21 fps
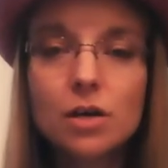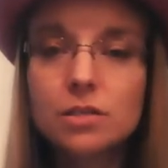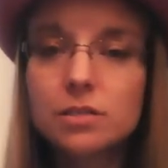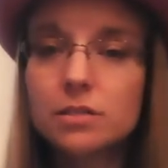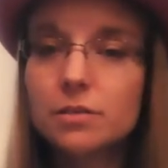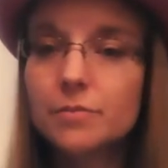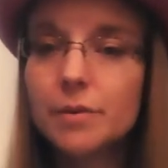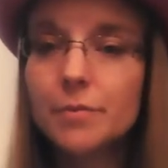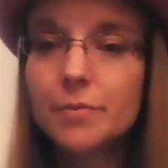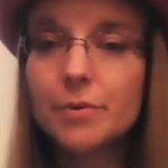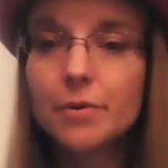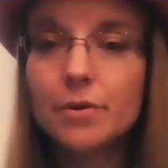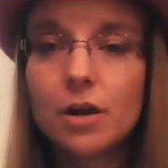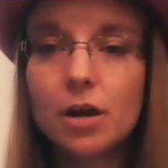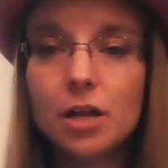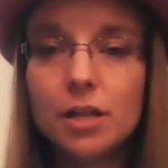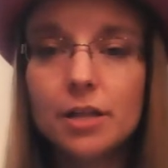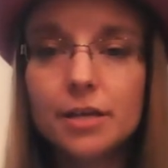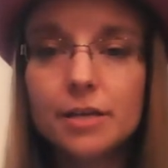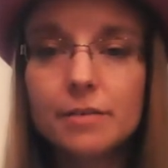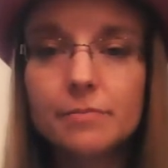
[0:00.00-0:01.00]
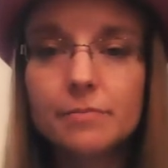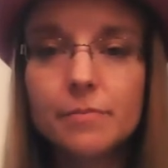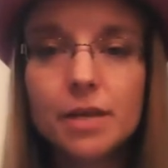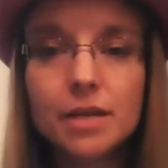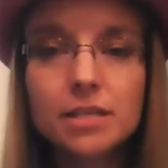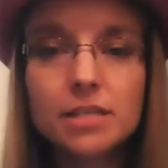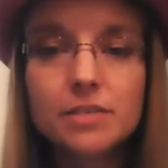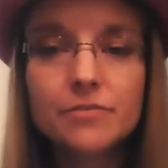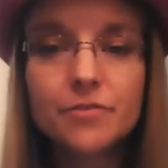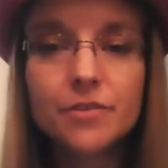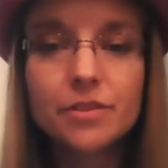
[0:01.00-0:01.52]
Some people call it
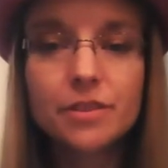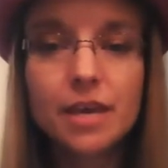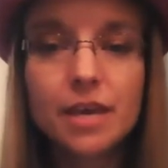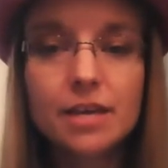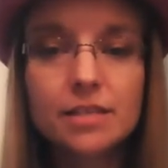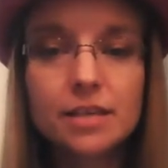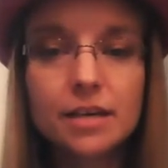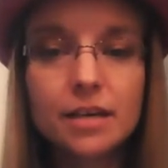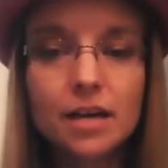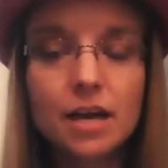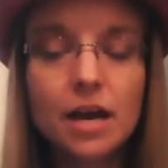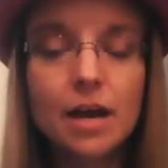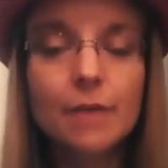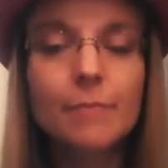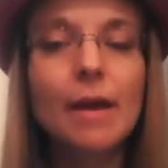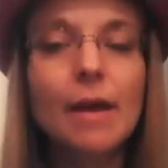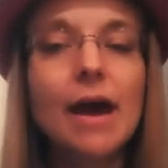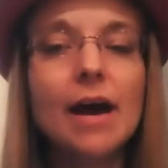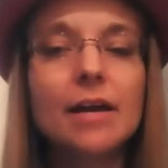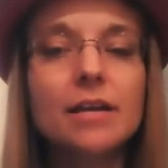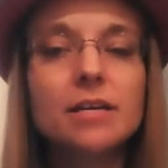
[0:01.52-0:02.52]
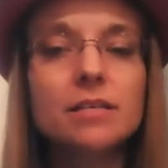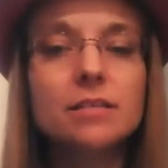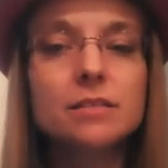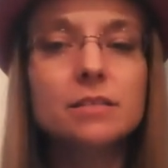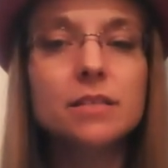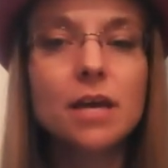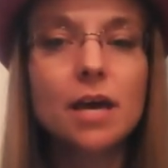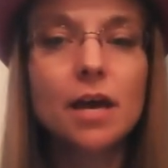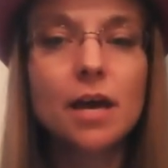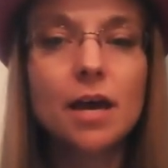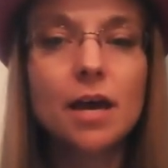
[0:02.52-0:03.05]
many different things that come at us.